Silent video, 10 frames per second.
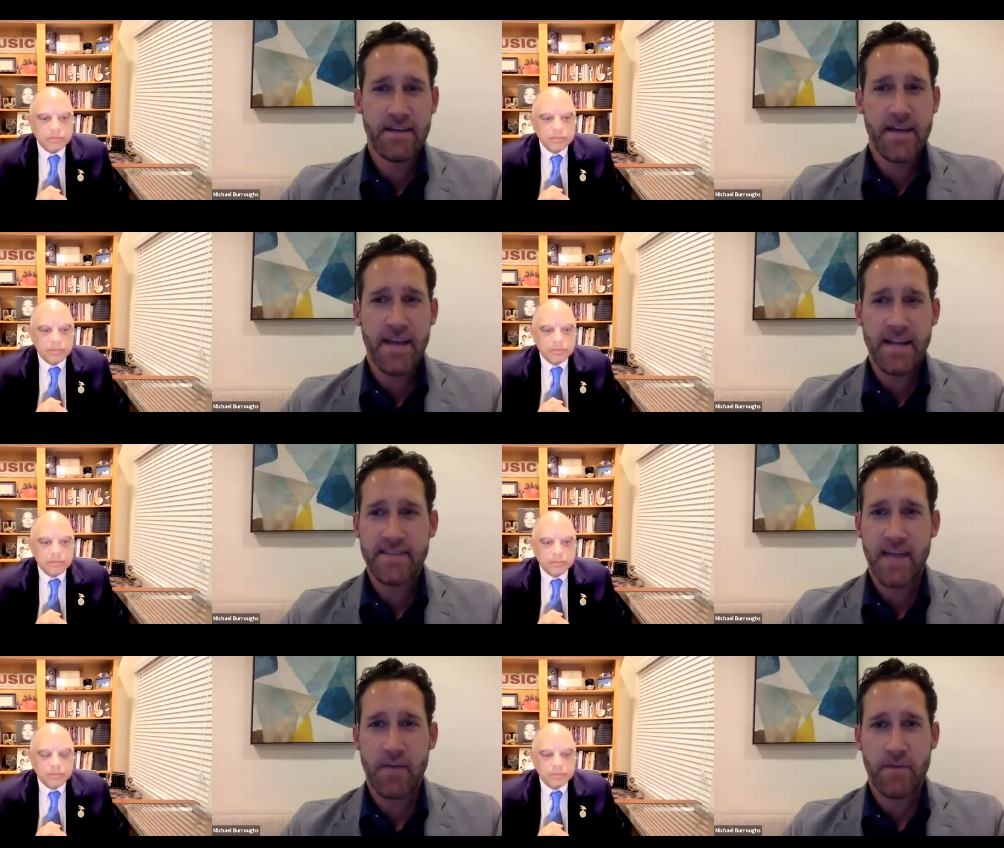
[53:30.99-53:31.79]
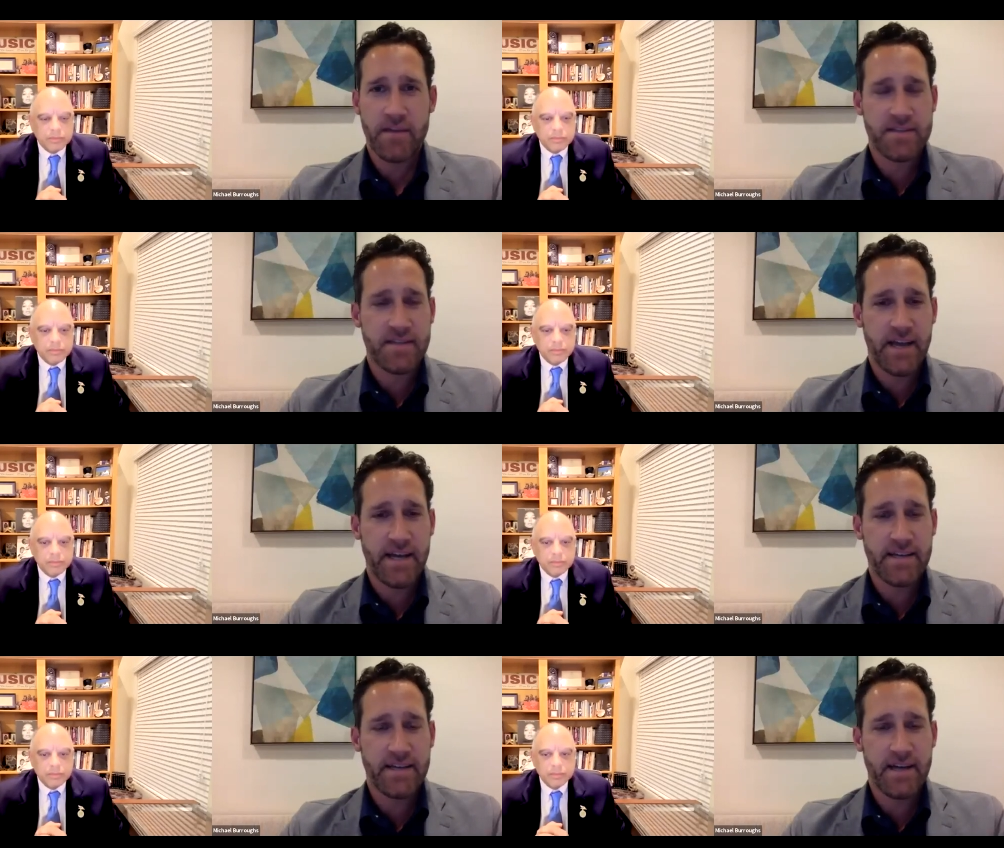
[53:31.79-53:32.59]
Speaker 1: and insight with us
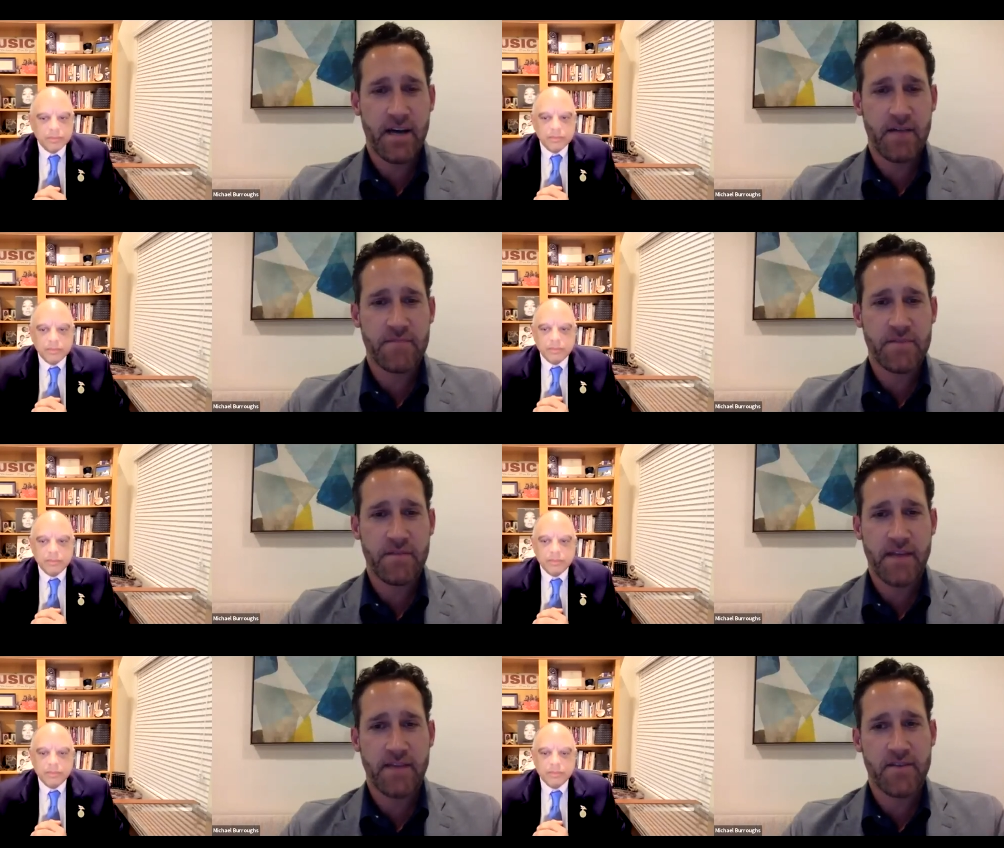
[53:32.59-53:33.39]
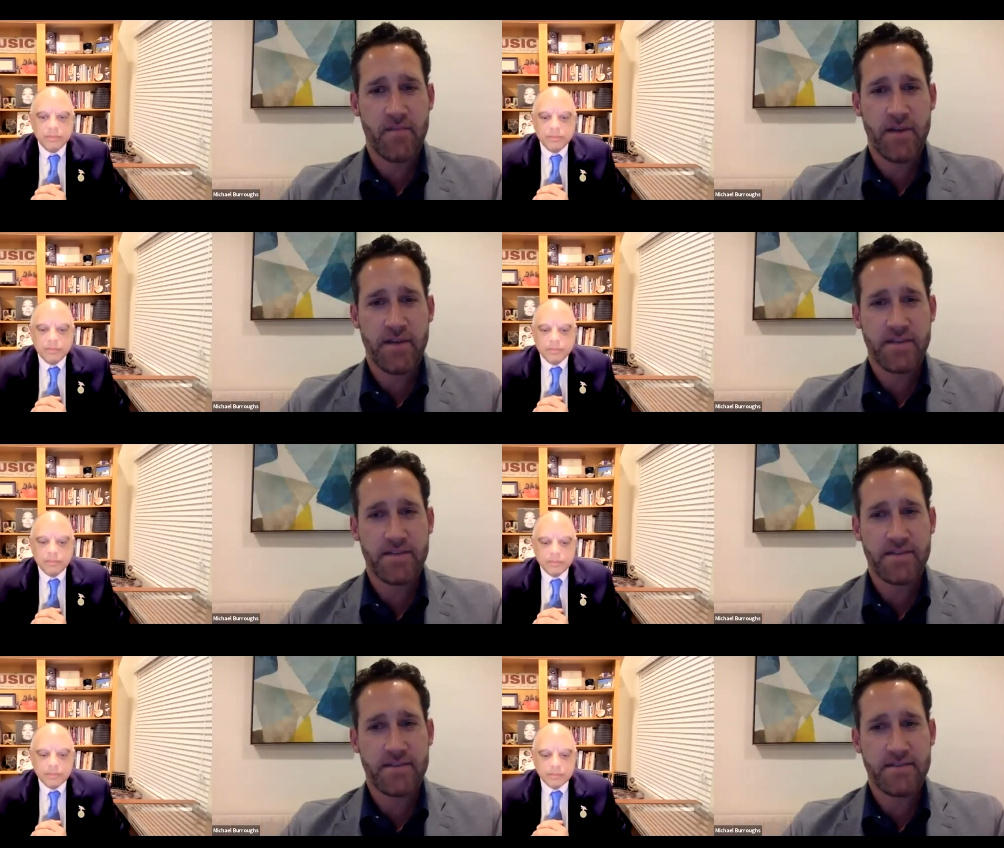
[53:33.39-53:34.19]
tonight. Um, so thank you so much.
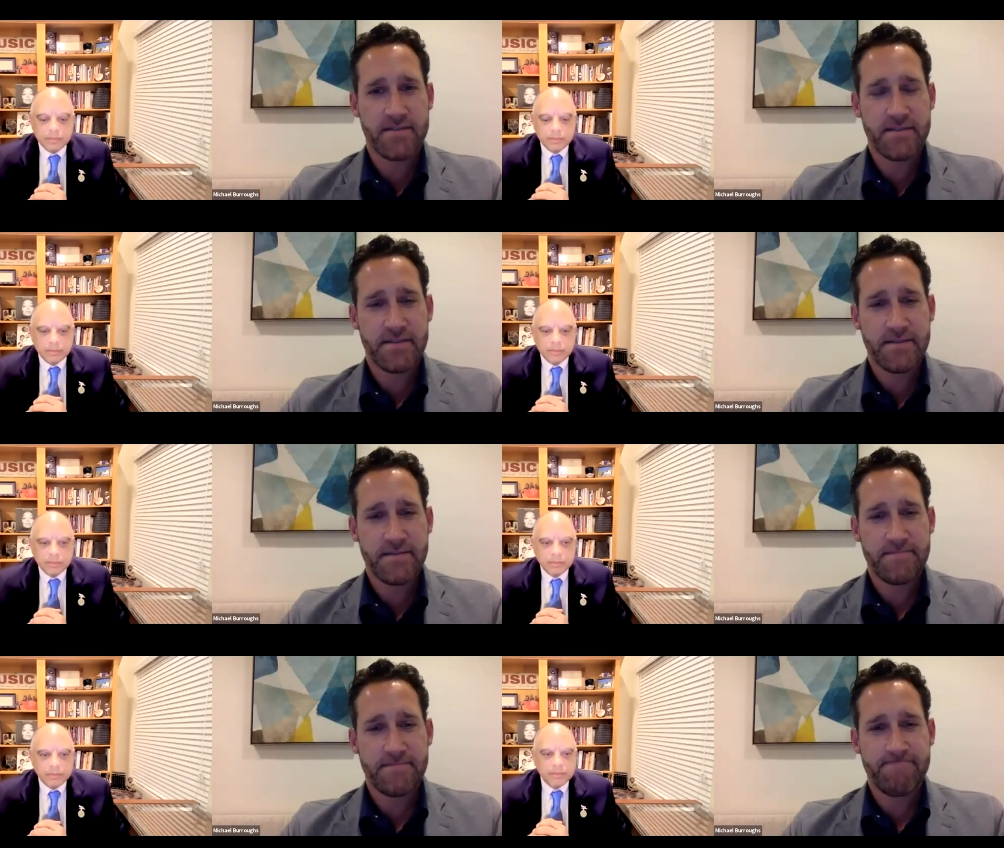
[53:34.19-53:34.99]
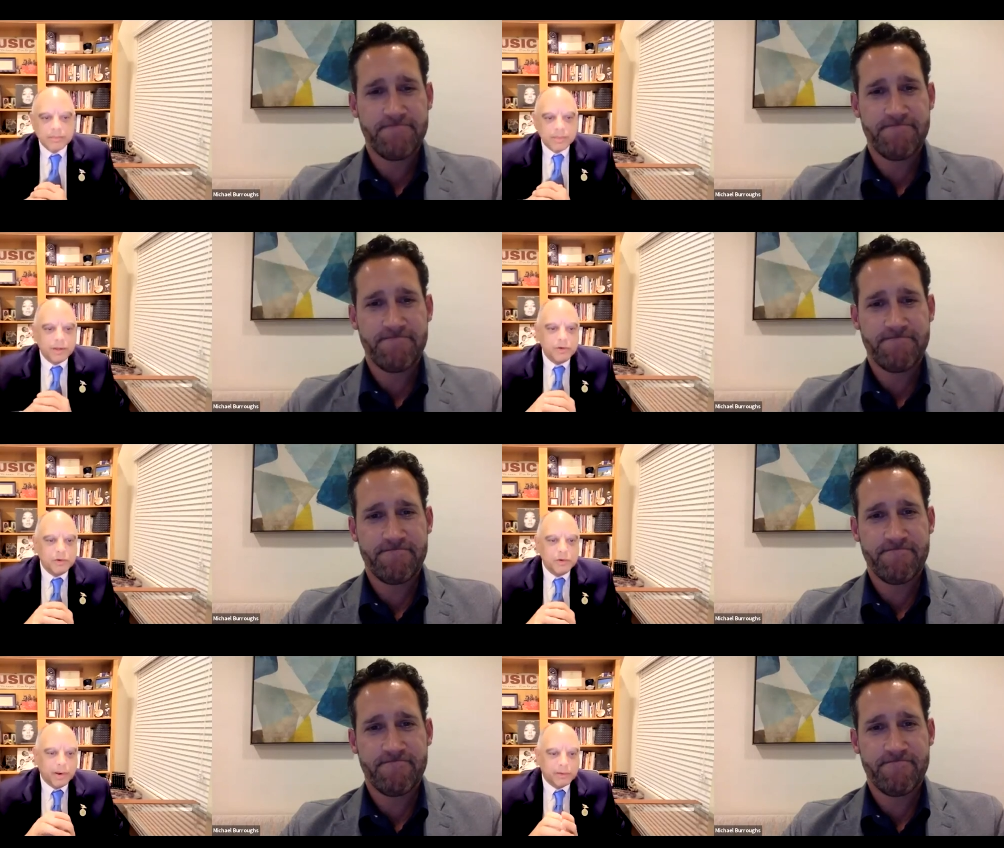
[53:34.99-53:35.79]
Speaker 2: Thank you,
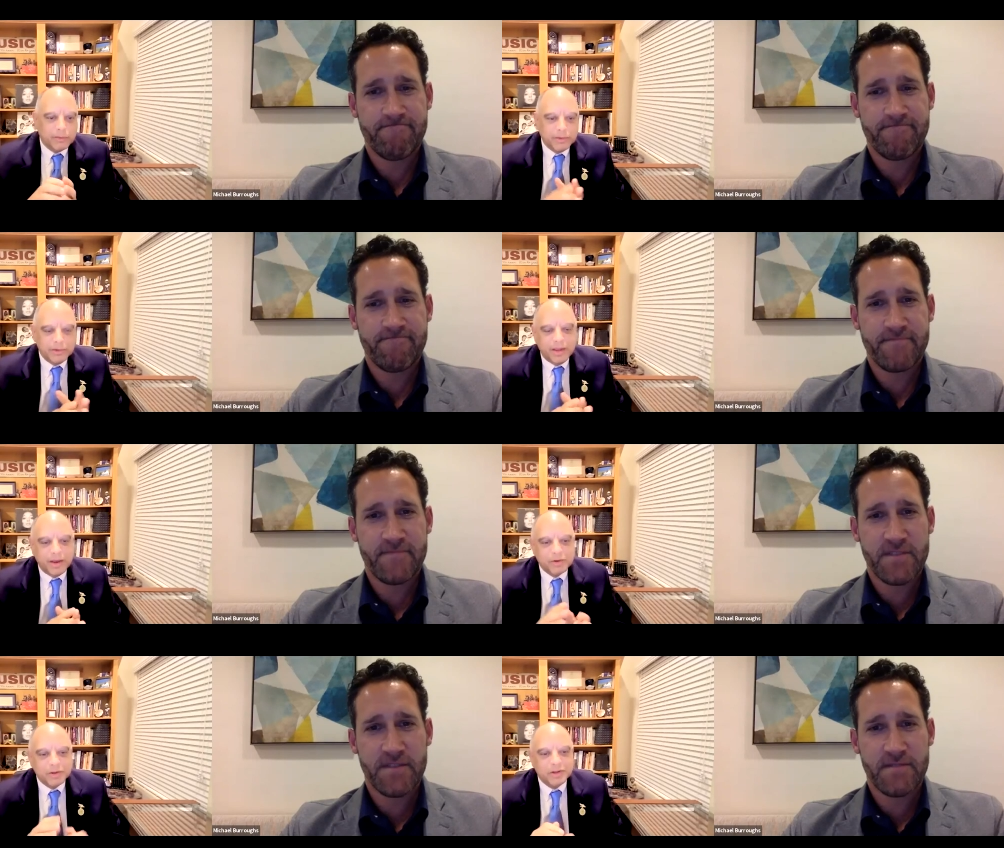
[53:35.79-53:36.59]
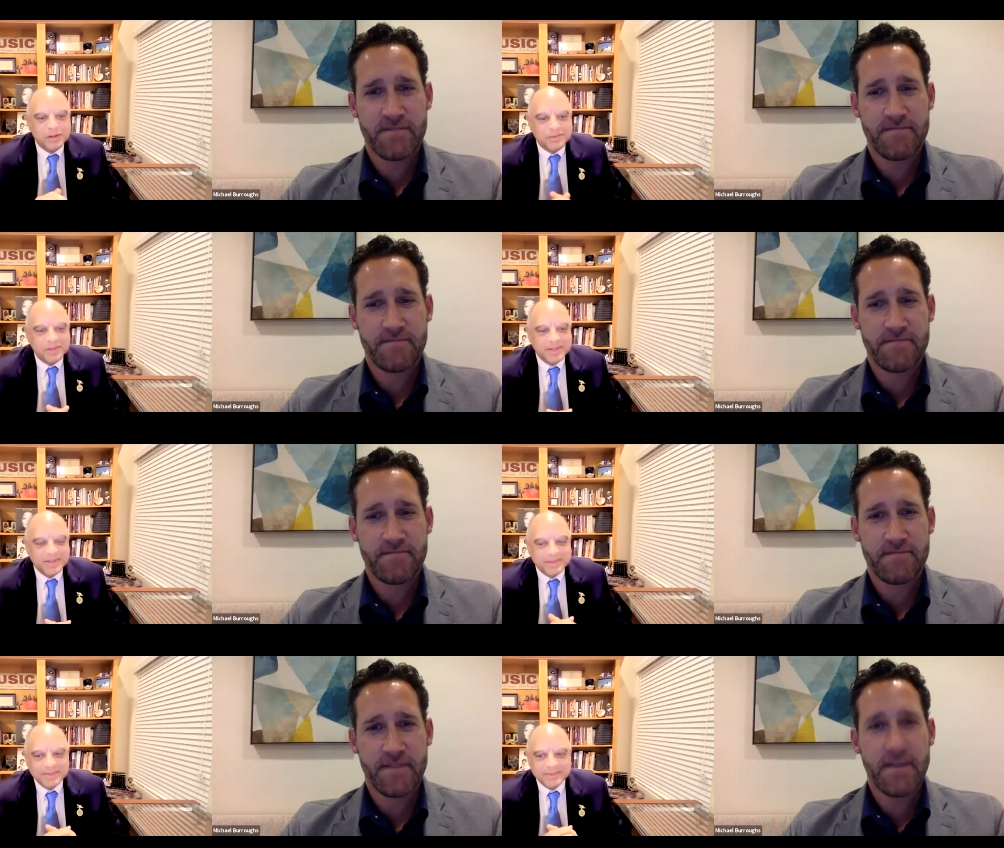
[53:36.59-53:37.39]
Michael, and have a good evening.
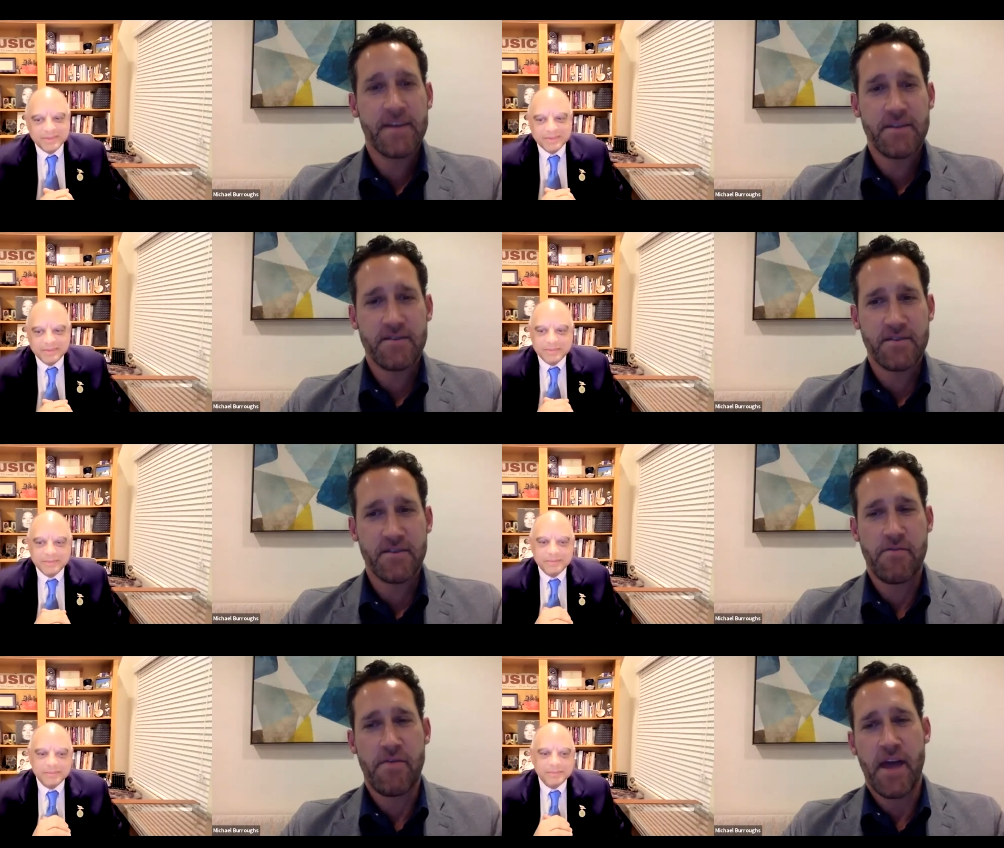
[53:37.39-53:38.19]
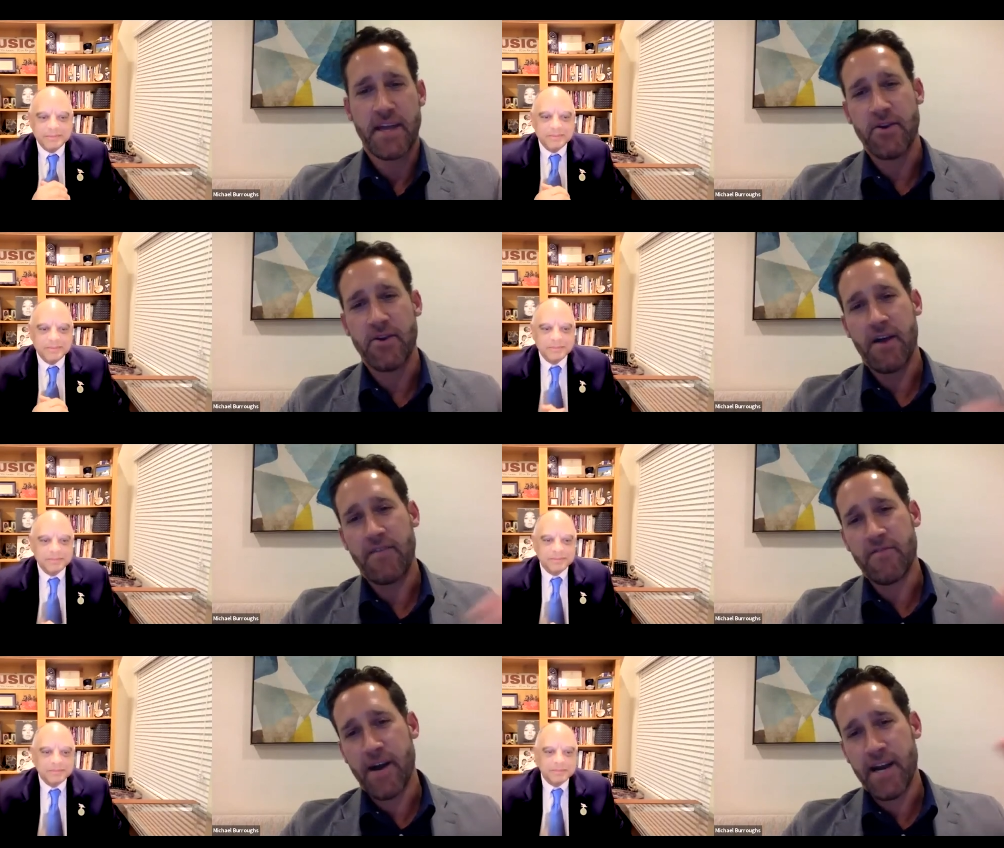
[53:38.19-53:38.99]
Speaker 1: You too. Thank you,
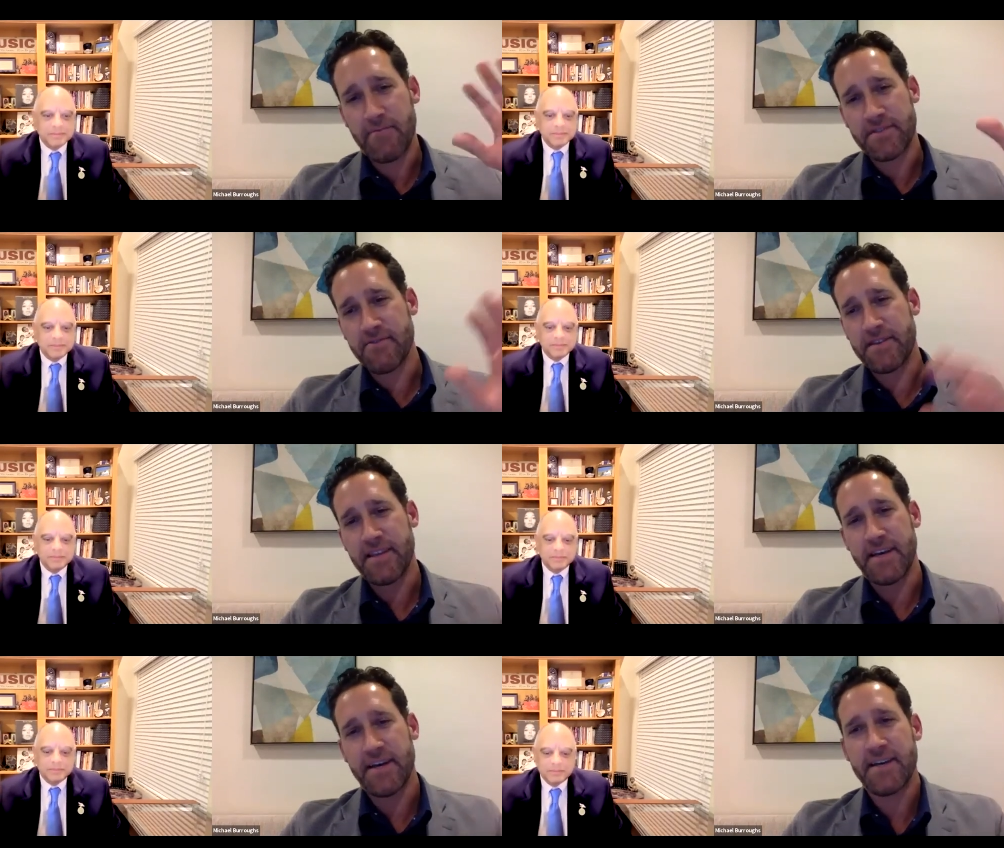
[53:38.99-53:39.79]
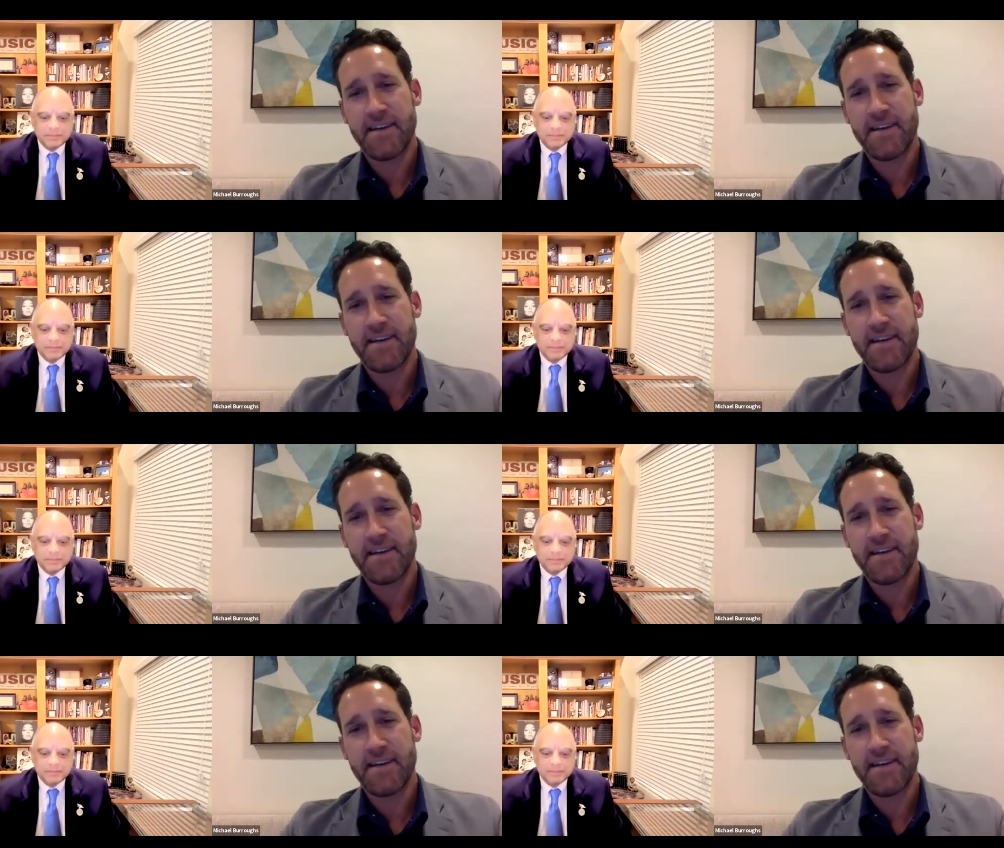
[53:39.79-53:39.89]
everybody. We'll see you at the,